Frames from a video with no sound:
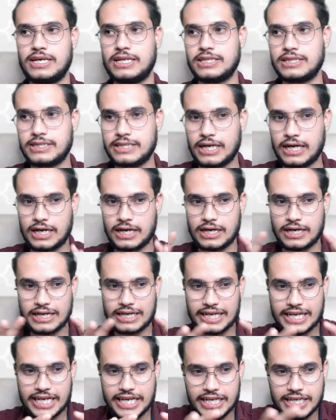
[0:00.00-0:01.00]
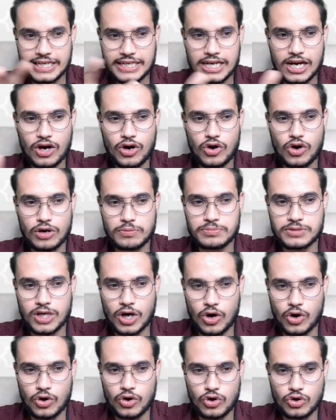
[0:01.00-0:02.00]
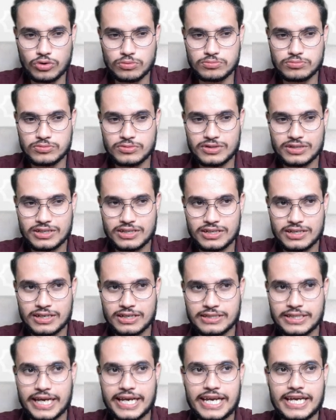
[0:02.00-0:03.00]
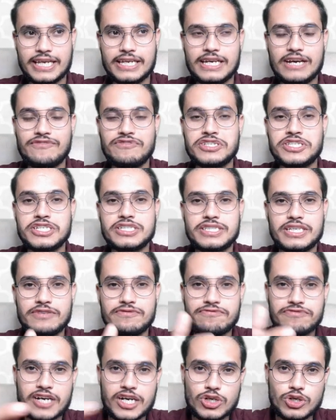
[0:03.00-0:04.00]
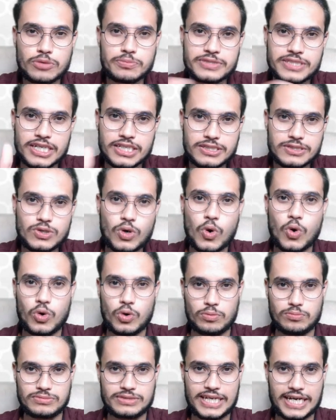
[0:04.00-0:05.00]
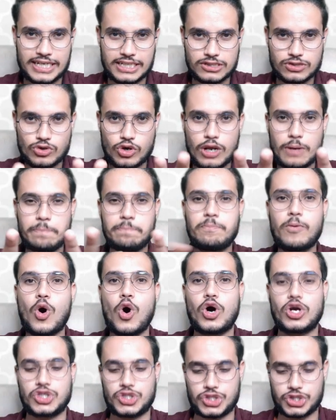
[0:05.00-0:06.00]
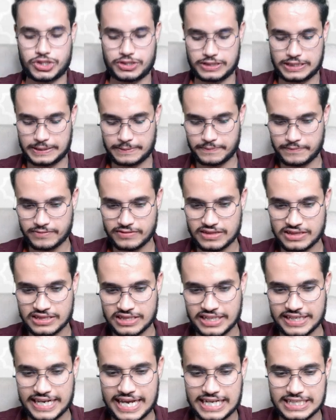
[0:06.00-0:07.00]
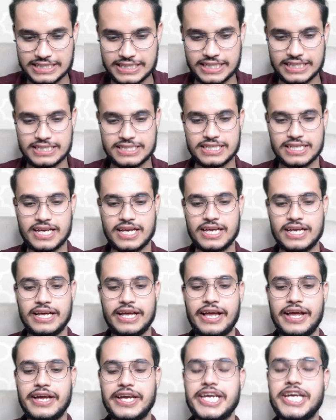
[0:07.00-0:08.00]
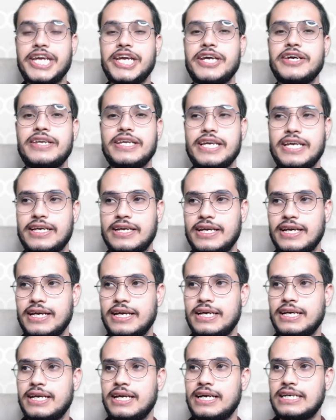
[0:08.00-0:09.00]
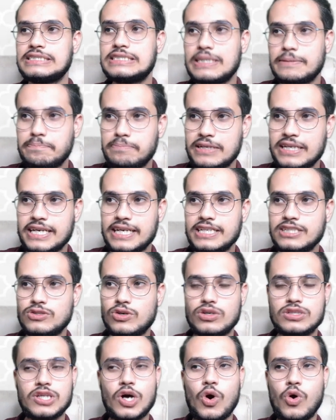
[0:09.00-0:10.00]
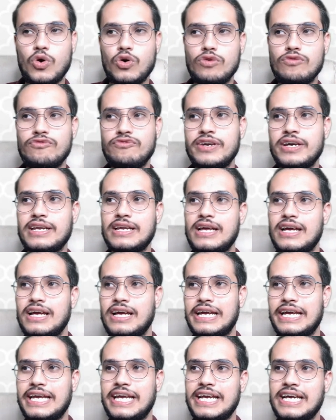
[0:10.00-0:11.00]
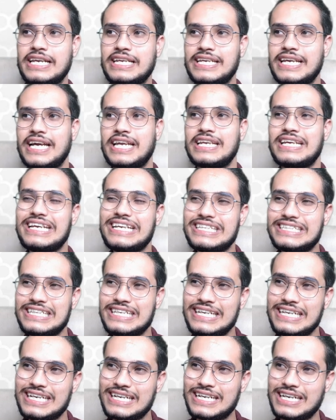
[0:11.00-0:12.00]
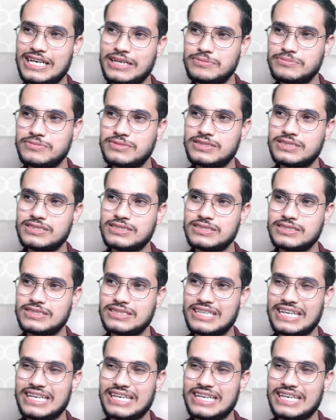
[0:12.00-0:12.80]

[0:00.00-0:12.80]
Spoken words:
the area of the home, the area which is in front of just home, that is called porch. The next is airy, the place or the home where air can easily comes